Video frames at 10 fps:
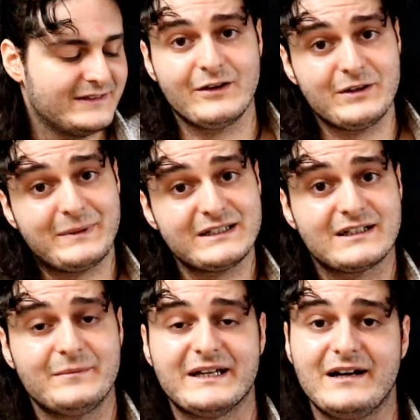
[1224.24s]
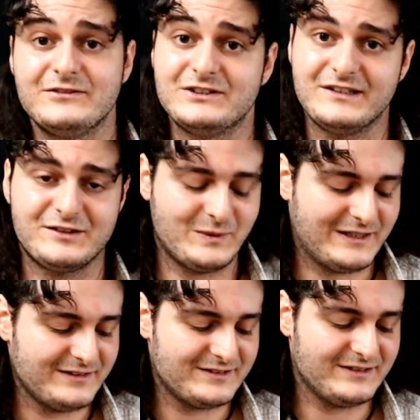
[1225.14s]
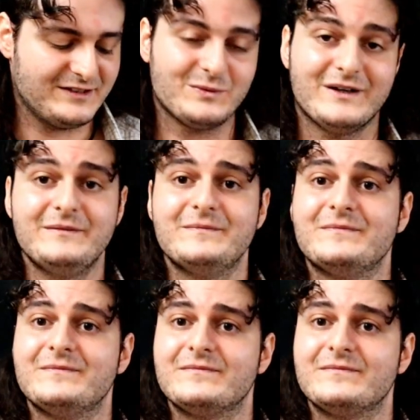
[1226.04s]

Now Now the part coming after this was this one.